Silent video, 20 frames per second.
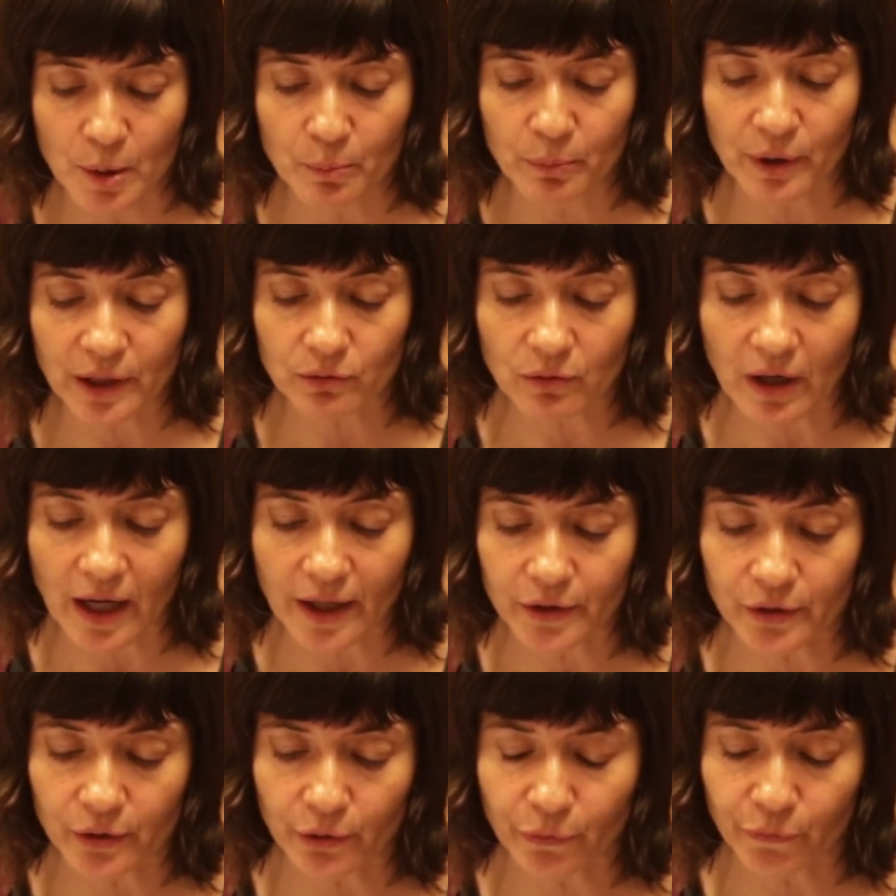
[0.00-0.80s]
but
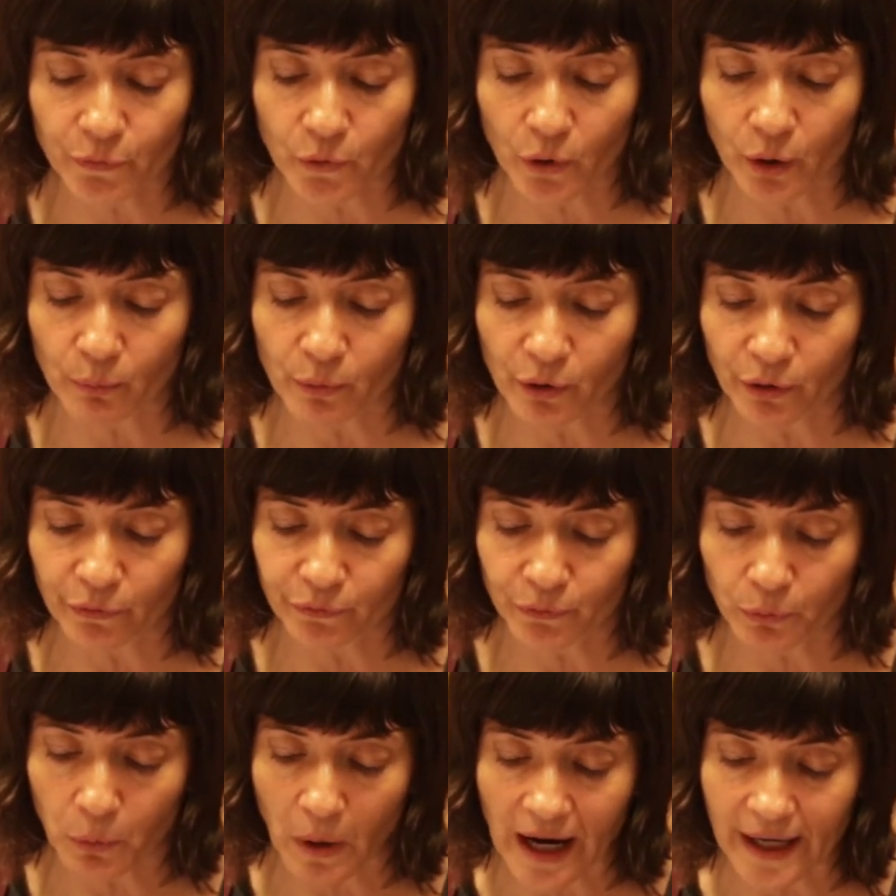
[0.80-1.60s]
rather a form of
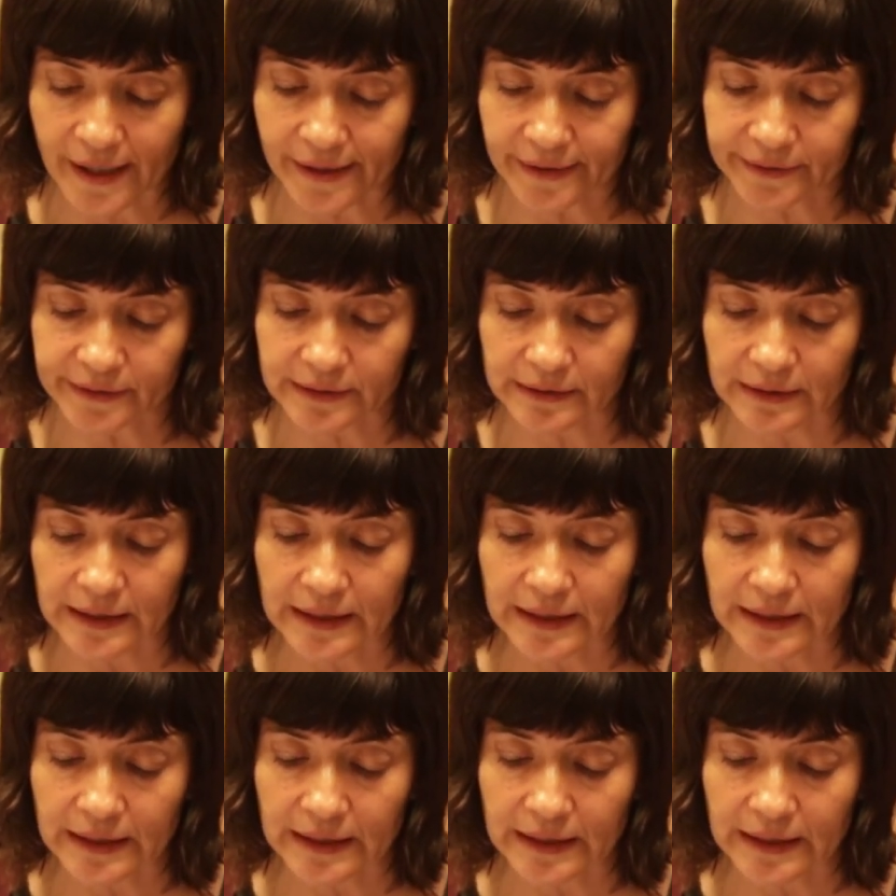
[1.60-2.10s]
wild